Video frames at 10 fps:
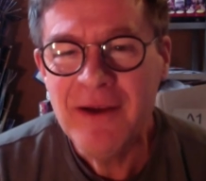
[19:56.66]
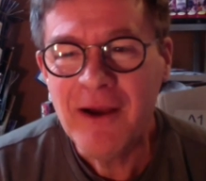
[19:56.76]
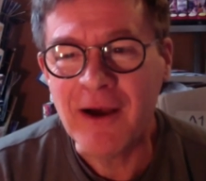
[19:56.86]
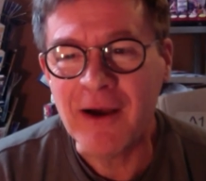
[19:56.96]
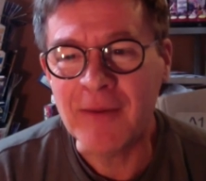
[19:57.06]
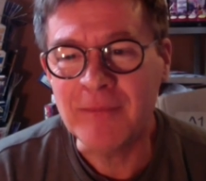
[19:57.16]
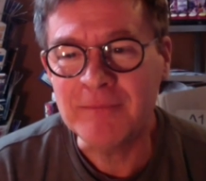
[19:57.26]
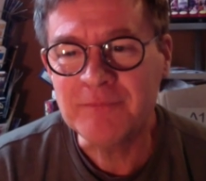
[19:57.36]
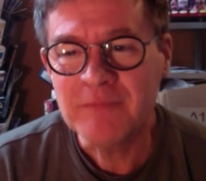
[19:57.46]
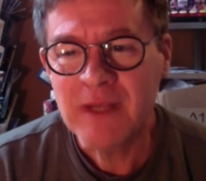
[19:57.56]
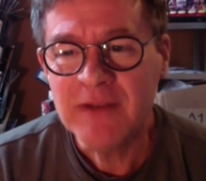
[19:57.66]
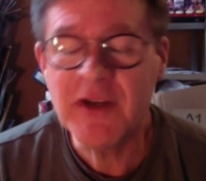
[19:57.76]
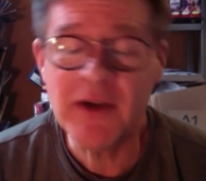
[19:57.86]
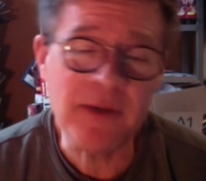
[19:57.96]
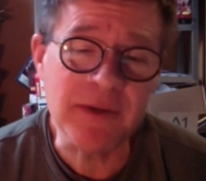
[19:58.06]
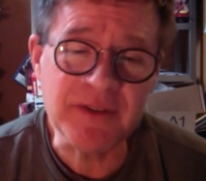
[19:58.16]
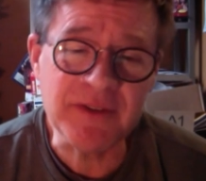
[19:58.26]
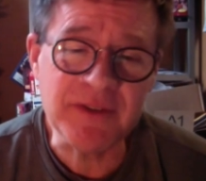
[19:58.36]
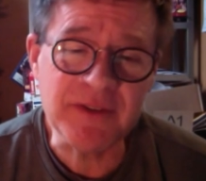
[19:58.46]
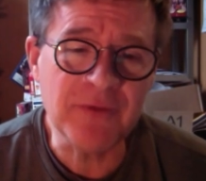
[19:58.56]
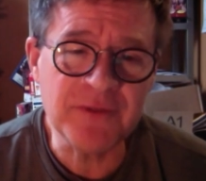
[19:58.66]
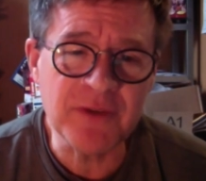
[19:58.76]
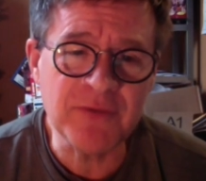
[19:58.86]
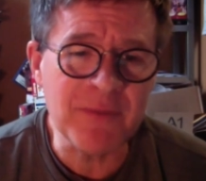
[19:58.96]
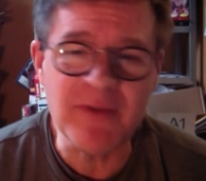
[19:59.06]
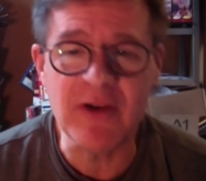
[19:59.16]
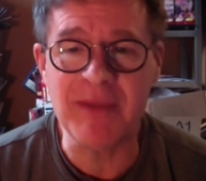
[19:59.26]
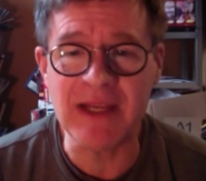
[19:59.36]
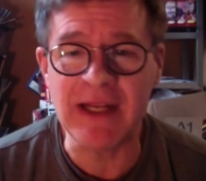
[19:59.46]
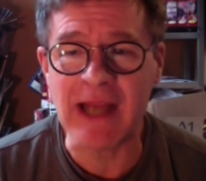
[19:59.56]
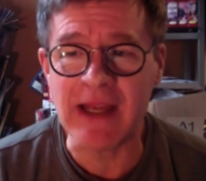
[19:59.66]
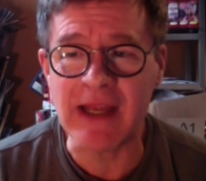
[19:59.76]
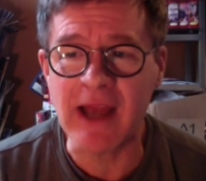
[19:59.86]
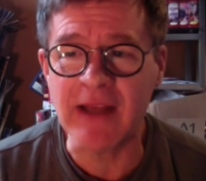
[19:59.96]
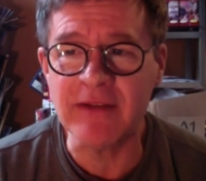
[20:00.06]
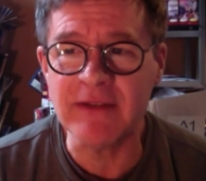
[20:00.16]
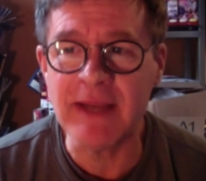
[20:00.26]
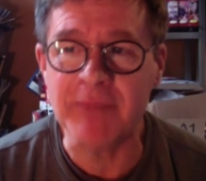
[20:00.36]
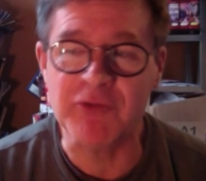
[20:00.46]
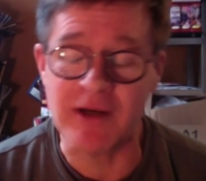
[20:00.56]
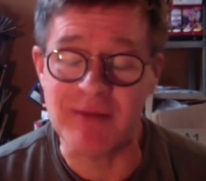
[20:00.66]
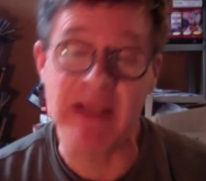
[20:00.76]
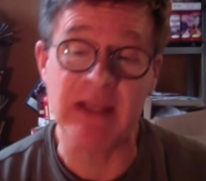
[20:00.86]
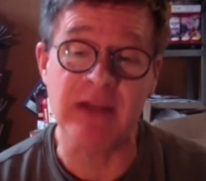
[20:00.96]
Um, so anyway, so so from the very beginning, I, I kept trying to make